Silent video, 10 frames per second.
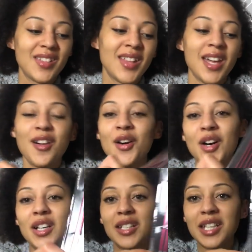They
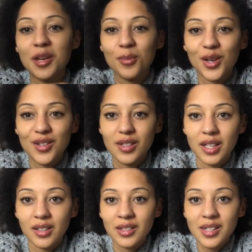are knit
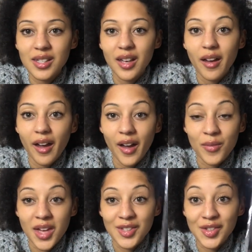prosings, and
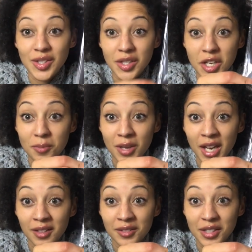they're
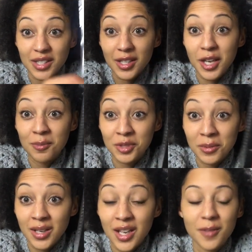DPNs. I'm
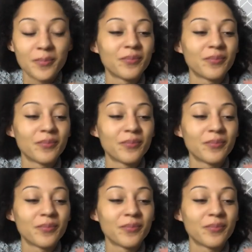doing it.